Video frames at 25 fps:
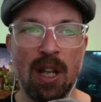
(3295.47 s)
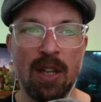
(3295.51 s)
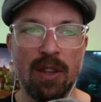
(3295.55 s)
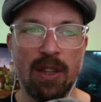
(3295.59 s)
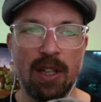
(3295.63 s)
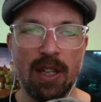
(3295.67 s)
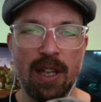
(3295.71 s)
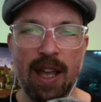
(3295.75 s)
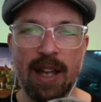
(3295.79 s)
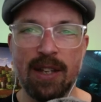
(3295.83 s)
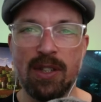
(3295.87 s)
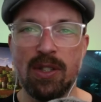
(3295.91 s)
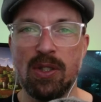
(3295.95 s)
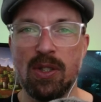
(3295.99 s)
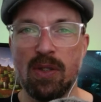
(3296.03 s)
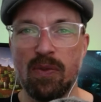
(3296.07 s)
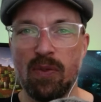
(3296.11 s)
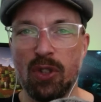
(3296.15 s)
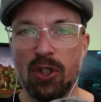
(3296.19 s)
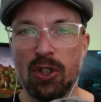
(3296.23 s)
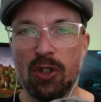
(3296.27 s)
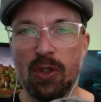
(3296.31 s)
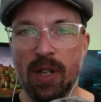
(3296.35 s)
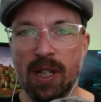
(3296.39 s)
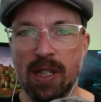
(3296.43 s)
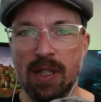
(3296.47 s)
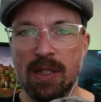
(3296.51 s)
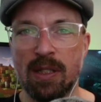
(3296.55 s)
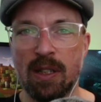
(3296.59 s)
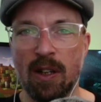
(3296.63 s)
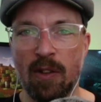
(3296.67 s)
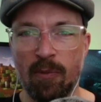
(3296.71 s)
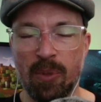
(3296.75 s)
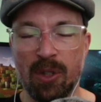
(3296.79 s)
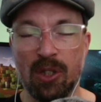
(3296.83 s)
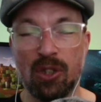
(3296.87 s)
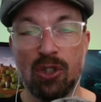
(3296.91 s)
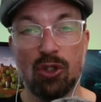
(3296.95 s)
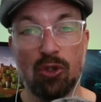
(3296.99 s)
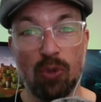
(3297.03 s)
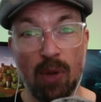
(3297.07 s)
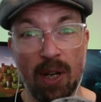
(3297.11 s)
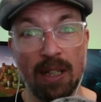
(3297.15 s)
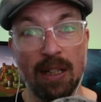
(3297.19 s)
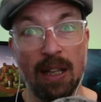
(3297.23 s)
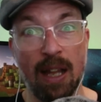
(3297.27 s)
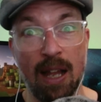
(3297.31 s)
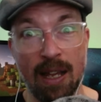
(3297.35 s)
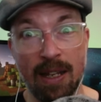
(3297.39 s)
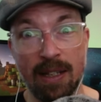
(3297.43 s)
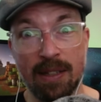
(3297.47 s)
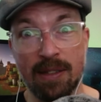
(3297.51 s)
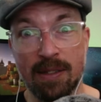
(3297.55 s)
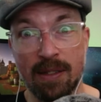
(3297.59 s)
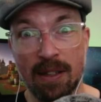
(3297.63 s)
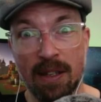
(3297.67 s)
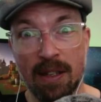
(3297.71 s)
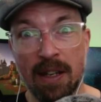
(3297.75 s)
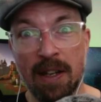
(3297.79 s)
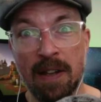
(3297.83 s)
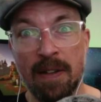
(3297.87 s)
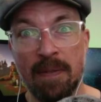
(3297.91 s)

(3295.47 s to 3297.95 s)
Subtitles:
the edges of your green stuff be straight lines,